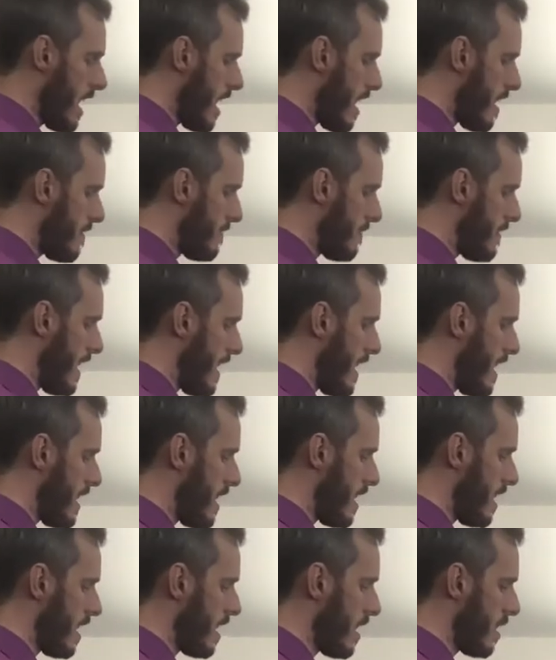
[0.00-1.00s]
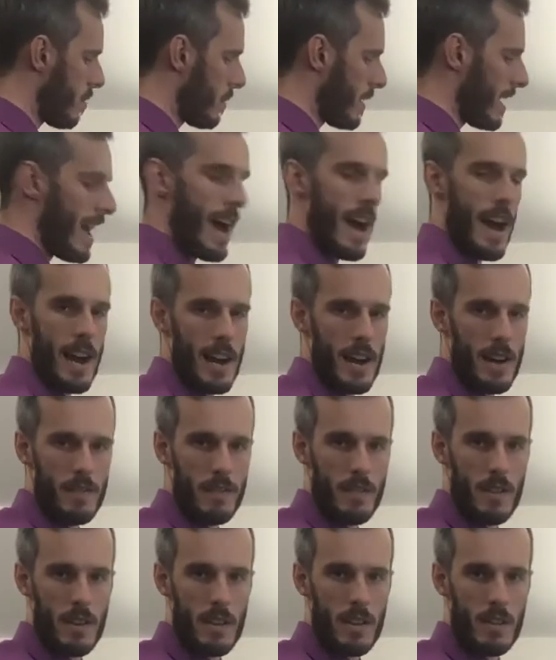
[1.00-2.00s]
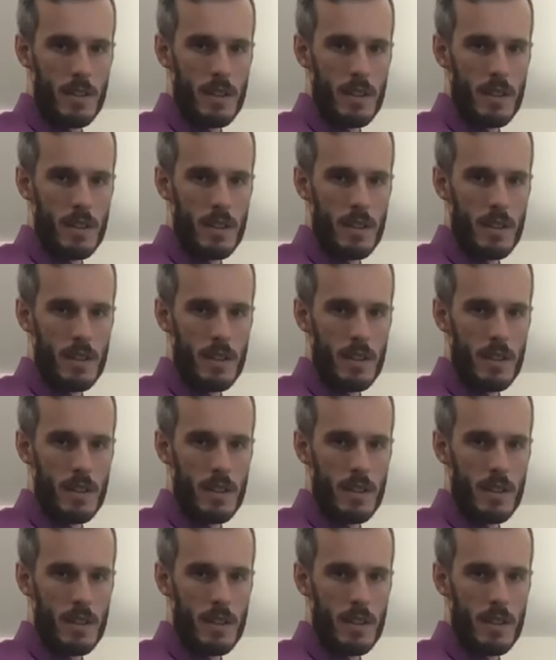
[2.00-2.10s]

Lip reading: and then we have